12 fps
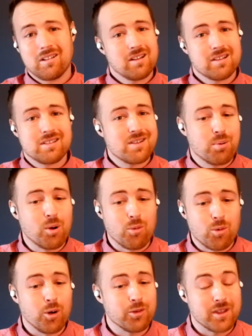the simple
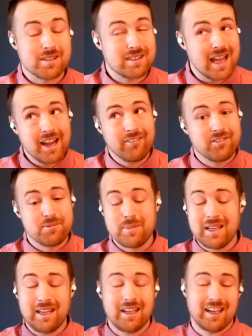rule that saved
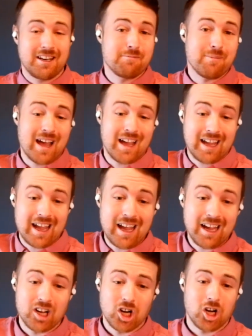me in my
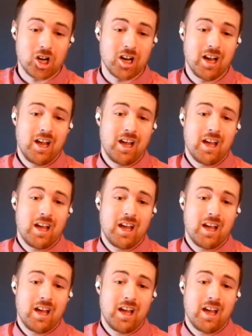anger